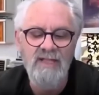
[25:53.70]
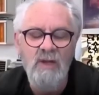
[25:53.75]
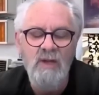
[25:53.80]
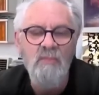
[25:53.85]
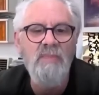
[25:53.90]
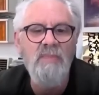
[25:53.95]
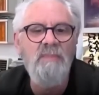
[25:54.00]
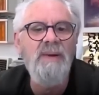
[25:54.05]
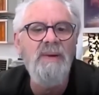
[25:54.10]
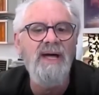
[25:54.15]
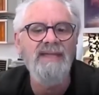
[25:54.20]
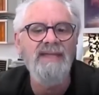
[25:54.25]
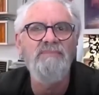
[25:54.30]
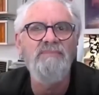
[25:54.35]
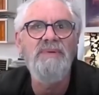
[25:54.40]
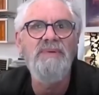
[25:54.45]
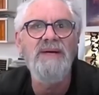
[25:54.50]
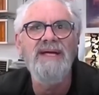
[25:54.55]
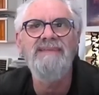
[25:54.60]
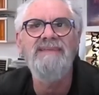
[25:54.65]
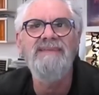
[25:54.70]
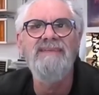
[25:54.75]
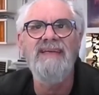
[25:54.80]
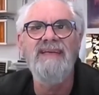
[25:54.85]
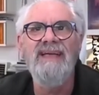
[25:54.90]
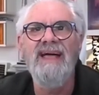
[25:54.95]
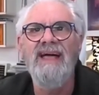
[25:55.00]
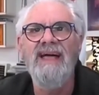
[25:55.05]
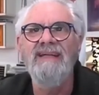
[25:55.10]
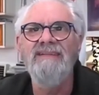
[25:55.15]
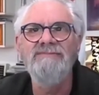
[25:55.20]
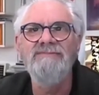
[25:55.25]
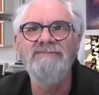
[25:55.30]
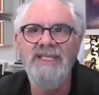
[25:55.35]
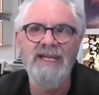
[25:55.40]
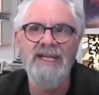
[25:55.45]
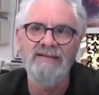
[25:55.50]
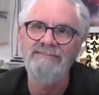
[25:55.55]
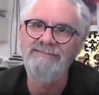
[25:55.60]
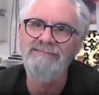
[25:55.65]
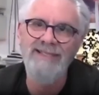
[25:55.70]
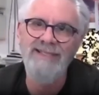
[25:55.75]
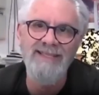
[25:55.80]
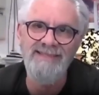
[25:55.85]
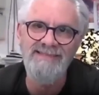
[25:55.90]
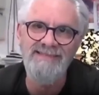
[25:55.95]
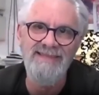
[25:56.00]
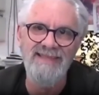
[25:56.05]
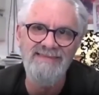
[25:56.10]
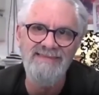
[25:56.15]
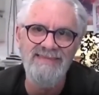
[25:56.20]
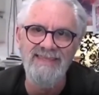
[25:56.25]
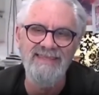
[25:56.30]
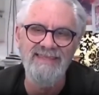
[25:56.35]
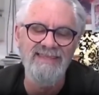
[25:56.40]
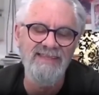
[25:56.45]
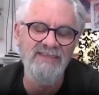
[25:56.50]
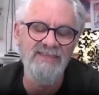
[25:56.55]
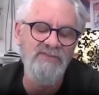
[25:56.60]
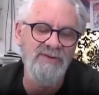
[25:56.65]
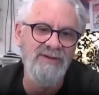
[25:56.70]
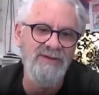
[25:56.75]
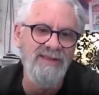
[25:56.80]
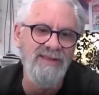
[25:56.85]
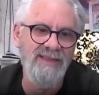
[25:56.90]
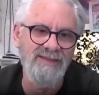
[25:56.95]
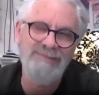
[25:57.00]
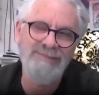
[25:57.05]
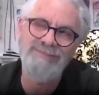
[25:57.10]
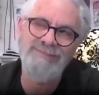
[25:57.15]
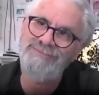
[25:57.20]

But he's not seeing this for another